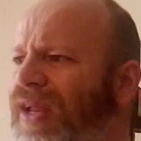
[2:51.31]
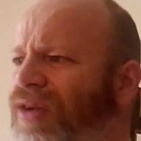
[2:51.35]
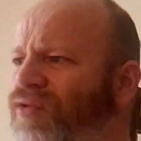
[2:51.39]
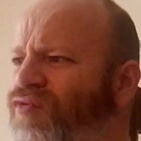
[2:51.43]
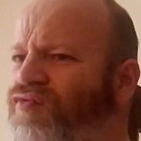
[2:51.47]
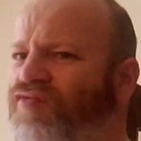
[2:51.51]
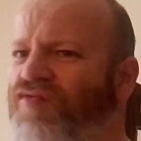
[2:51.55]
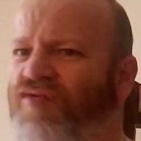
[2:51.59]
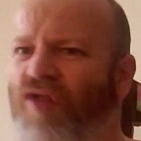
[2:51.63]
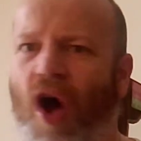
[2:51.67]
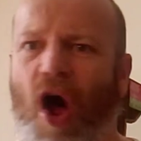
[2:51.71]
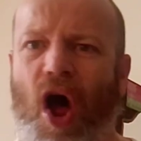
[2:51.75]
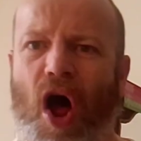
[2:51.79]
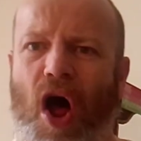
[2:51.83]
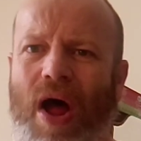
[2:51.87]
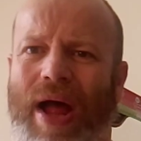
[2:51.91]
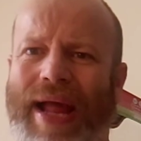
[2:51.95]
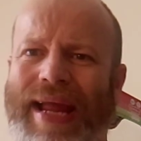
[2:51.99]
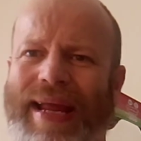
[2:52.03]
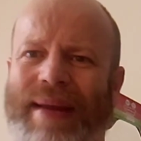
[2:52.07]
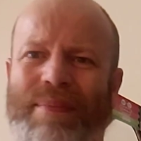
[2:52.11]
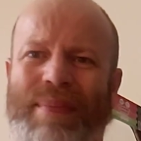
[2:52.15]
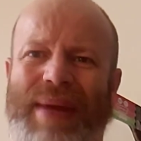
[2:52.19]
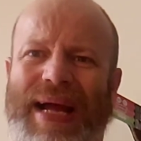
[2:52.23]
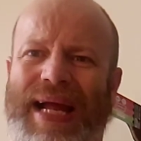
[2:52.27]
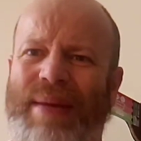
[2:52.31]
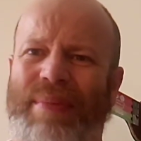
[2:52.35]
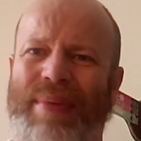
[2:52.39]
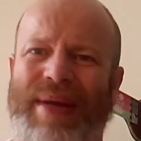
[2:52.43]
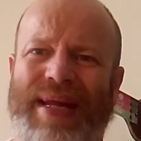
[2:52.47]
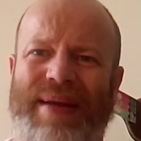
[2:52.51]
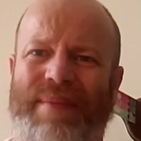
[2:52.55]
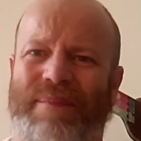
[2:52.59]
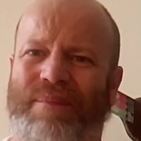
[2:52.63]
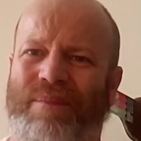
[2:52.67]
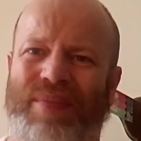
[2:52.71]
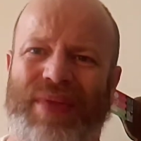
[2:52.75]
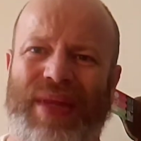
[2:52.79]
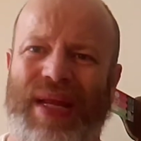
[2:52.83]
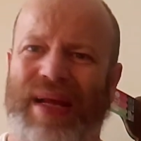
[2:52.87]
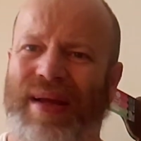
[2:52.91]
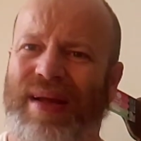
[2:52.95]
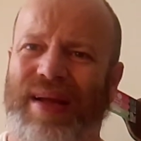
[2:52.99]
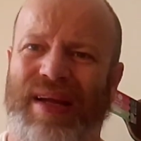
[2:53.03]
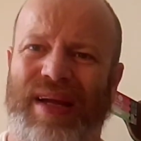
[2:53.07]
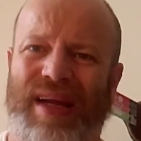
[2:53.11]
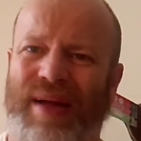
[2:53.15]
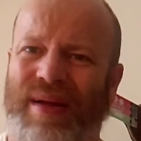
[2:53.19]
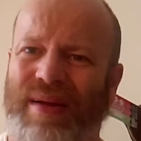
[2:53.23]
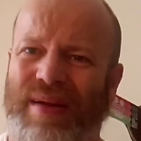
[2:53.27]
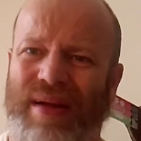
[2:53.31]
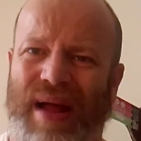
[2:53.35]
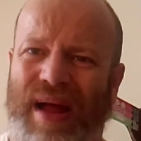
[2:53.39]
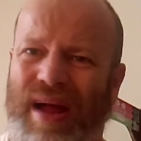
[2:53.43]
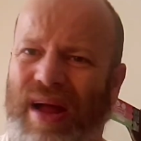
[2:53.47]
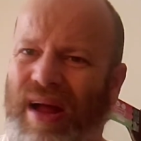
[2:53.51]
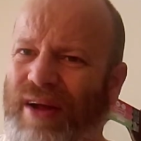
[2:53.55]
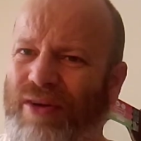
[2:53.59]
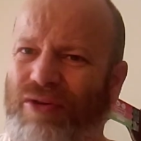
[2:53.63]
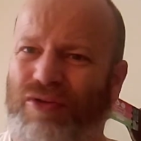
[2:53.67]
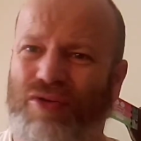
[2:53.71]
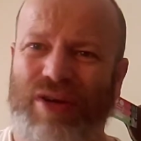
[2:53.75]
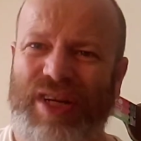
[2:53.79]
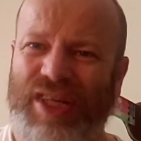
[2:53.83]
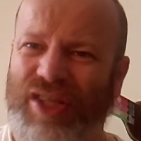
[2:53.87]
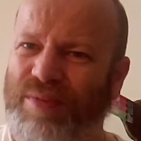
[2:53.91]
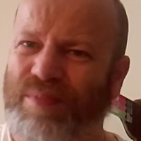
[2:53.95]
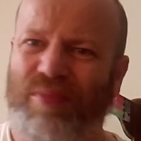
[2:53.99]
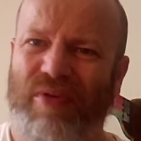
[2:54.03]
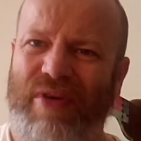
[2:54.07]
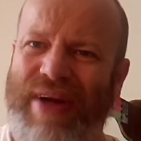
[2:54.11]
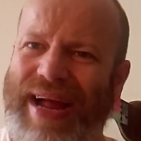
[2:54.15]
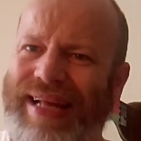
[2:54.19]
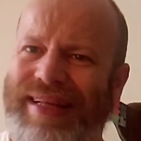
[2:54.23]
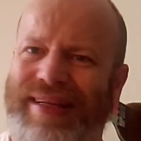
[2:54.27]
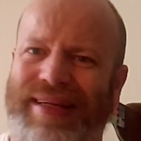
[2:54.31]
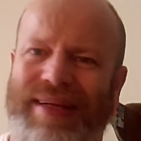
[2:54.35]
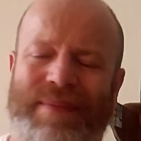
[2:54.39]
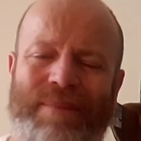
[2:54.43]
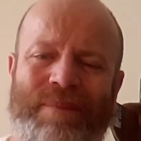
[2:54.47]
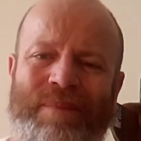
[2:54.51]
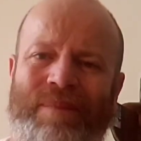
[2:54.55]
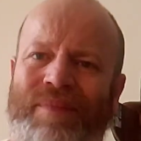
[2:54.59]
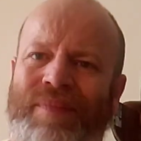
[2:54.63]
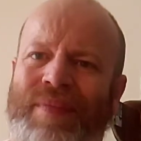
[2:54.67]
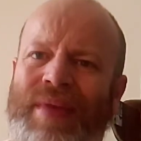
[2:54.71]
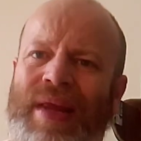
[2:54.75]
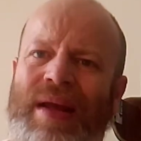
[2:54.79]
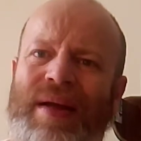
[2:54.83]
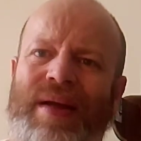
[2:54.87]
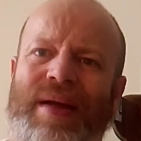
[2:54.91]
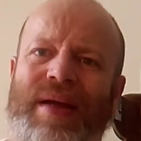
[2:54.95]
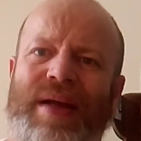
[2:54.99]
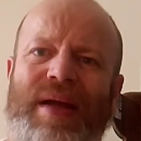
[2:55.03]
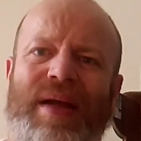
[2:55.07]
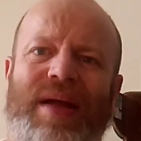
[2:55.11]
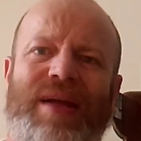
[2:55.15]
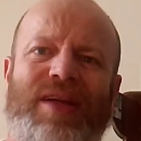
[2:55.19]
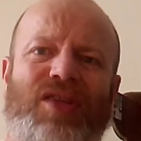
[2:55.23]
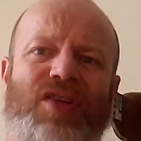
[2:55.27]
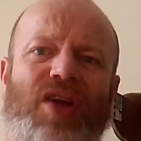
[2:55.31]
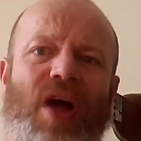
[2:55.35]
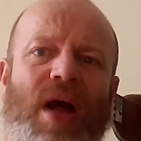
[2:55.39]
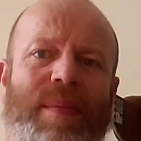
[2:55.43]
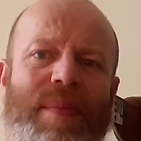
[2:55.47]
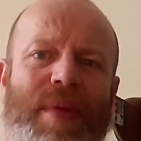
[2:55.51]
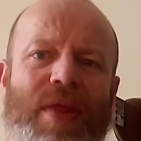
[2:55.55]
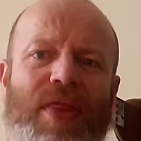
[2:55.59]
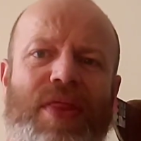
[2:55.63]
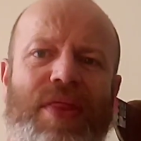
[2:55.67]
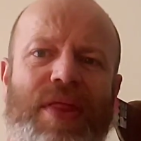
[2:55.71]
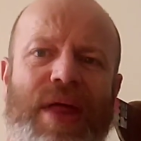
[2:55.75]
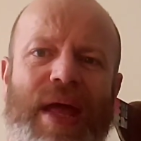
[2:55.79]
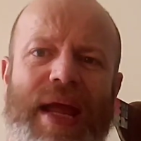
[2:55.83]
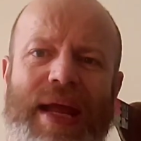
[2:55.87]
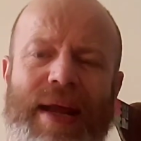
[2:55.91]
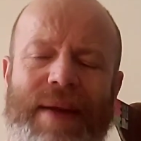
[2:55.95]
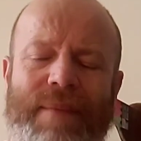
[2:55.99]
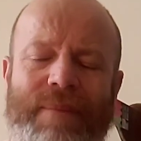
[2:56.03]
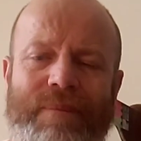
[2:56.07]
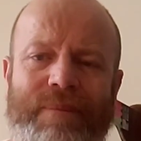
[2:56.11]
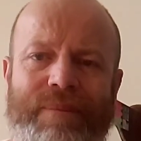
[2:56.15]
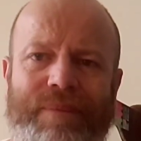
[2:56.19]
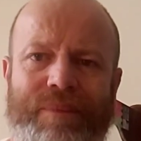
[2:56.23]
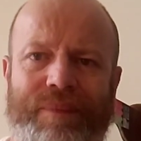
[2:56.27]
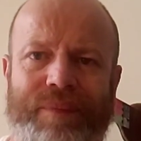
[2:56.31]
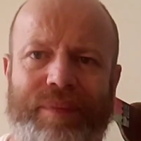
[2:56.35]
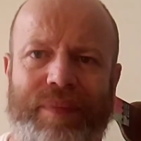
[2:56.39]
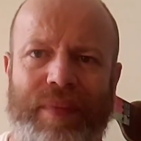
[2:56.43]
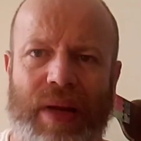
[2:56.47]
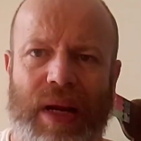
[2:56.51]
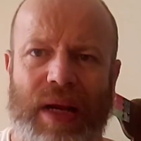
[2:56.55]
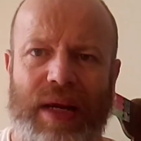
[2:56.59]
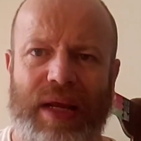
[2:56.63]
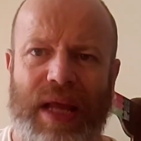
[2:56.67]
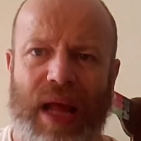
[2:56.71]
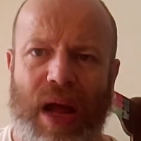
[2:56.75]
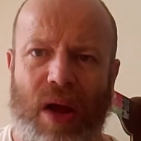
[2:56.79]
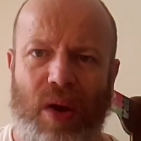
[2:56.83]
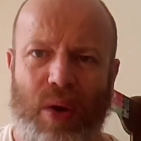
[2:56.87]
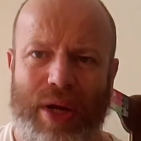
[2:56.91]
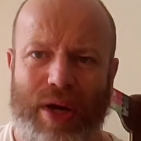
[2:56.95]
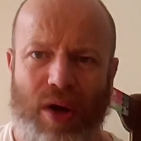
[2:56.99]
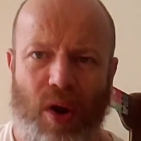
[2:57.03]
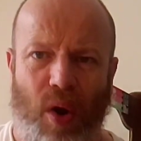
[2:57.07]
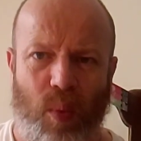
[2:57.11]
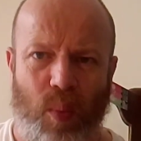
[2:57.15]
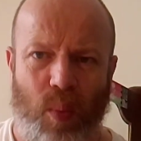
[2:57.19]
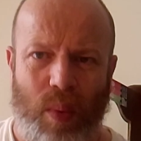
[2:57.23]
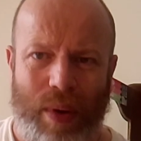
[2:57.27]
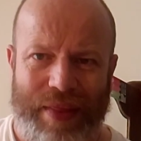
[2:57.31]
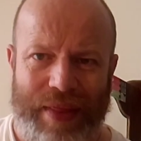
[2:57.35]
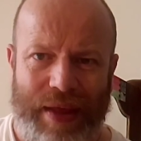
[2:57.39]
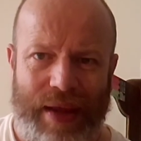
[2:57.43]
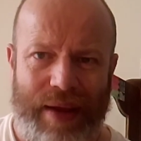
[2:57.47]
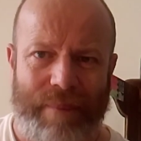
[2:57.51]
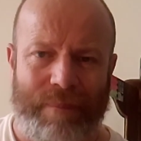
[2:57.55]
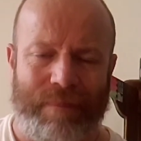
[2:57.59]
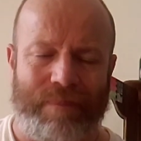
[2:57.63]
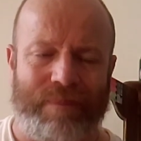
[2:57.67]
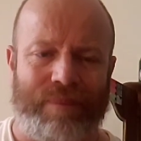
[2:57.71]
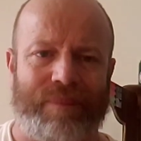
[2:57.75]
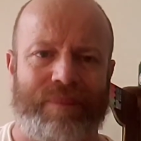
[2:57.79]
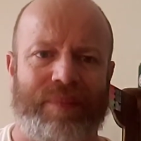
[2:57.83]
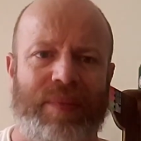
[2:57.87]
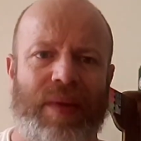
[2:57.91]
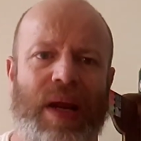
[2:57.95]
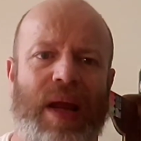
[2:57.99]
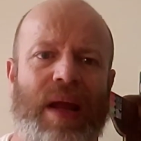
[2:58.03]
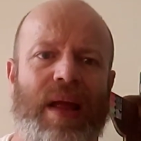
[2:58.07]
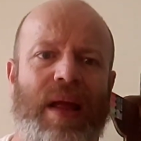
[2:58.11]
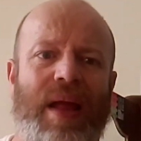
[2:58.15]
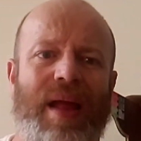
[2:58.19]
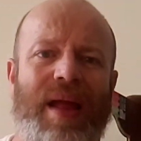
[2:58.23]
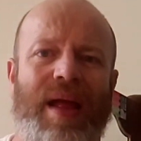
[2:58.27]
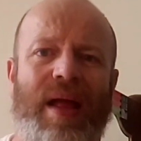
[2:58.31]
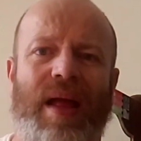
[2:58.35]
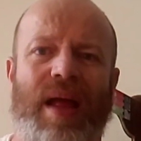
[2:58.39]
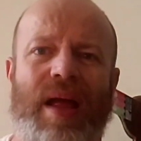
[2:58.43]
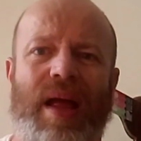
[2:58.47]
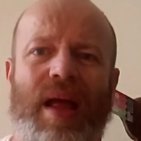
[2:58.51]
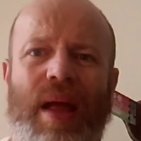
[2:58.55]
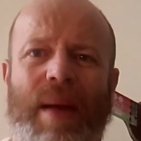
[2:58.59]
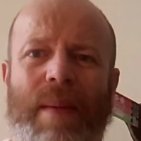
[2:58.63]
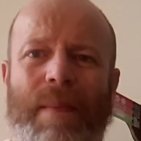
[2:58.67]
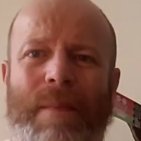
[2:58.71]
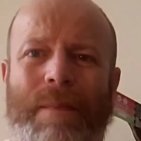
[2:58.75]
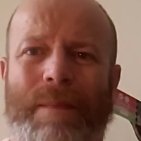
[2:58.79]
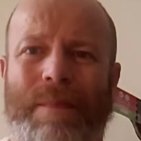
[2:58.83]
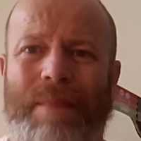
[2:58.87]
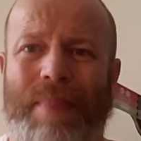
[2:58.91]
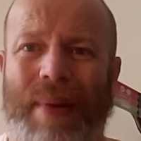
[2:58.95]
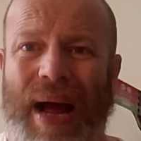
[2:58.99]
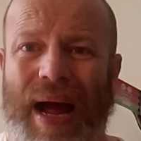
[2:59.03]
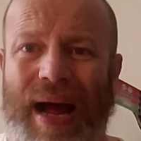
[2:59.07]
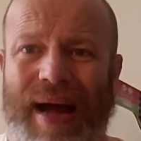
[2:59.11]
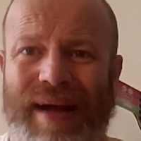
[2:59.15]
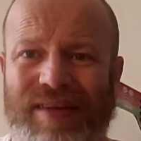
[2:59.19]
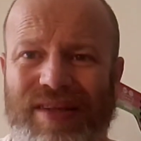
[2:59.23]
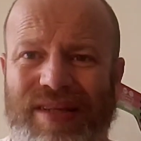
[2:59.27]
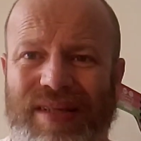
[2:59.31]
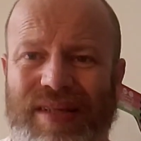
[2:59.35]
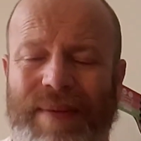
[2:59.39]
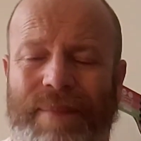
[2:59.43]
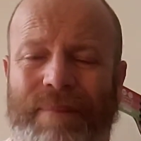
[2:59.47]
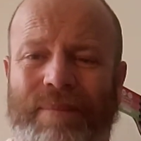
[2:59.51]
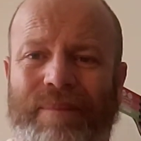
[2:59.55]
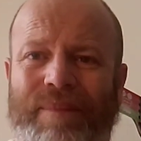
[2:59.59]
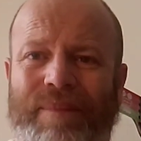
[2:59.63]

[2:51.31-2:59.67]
rye, maybe crisp bread type of thing going on with it, but